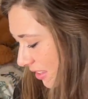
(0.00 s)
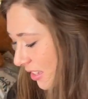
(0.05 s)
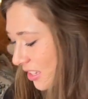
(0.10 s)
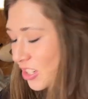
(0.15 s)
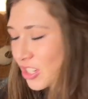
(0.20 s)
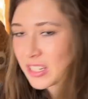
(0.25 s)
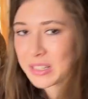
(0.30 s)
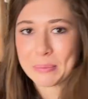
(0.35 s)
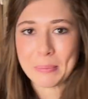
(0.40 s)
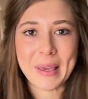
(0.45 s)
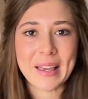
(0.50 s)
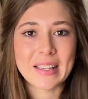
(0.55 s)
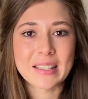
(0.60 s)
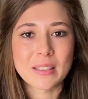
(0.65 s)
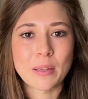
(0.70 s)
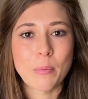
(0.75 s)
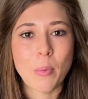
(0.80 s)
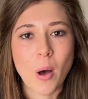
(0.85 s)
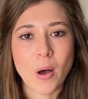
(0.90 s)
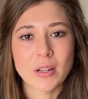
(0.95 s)
it just makes
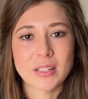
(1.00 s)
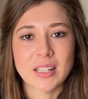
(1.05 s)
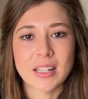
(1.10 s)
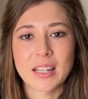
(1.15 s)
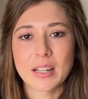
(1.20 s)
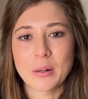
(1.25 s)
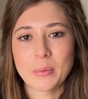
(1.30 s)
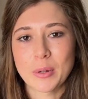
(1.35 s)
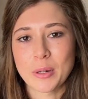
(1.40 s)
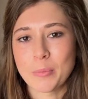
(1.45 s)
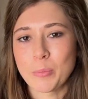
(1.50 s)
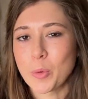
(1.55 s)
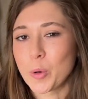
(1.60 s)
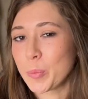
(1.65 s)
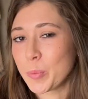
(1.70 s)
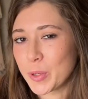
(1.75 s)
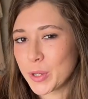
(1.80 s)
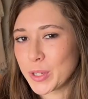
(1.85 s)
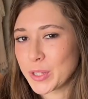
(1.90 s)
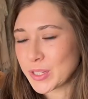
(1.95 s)
the box a little bit more
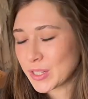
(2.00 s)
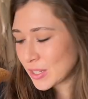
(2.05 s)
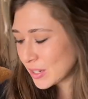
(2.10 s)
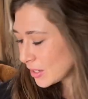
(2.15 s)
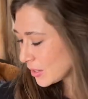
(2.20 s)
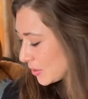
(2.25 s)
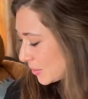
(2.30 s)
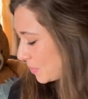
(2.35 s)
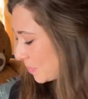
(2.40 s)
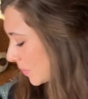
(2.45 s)
personal.